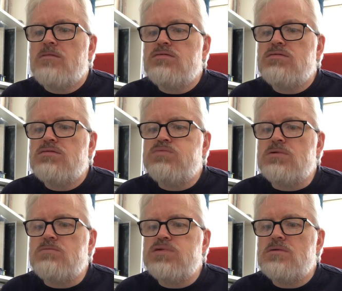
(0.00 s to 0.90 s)
Boom,
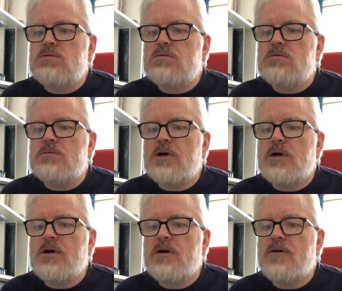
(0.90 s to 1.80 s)
boom.
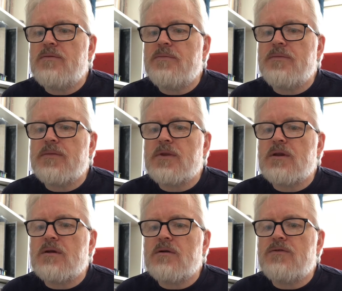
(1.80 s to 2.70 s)

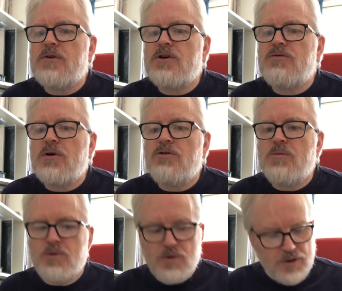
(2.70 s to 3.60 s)
First record you
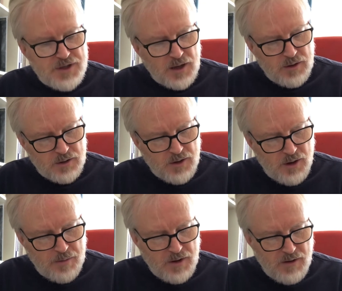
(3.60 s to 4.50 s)
bought a second
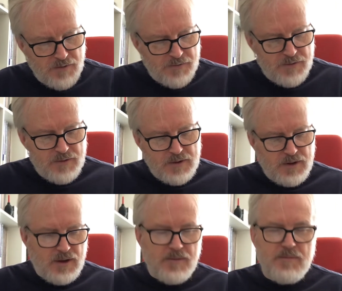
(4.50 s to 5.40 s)
copy of,
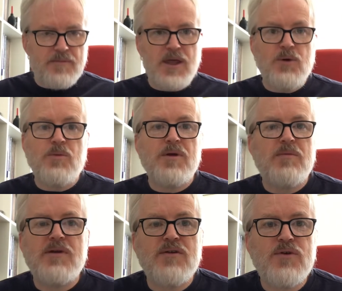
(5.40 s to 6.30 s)
it will be
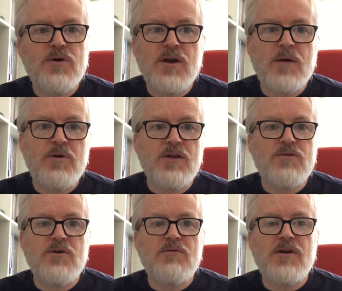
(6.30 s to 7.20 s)
Pink Floyd, a Pink
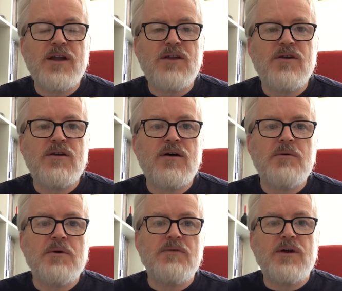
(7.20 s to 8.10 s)
Floyd related. I
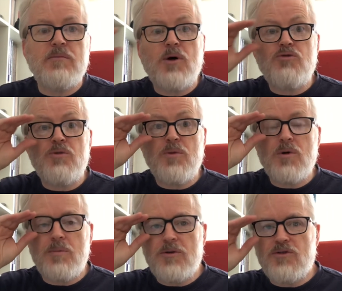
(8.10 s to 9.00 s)
would have had multiple
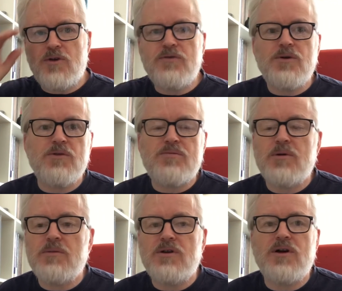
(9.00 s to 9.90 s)
copies of, so it's
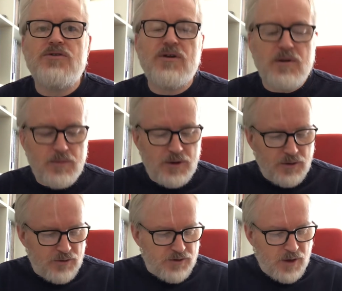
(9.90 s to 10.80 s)
probably Dark Side of the
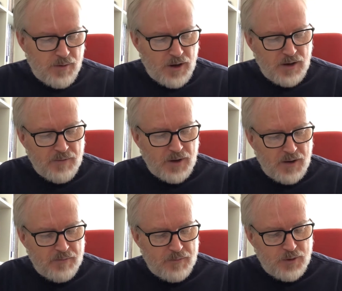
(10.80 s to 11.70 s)
Moon. So I
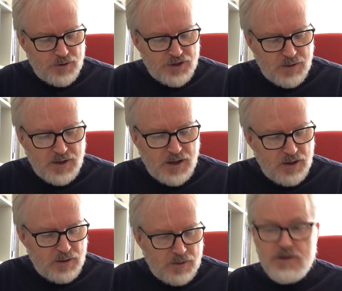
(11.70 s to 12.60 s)
haven't bothered showing that. You
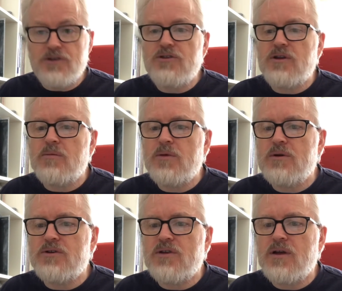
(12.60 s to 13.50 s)
know what Dark Side of the Moon
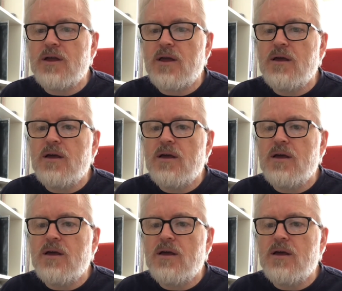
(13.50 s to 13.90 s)
looks like.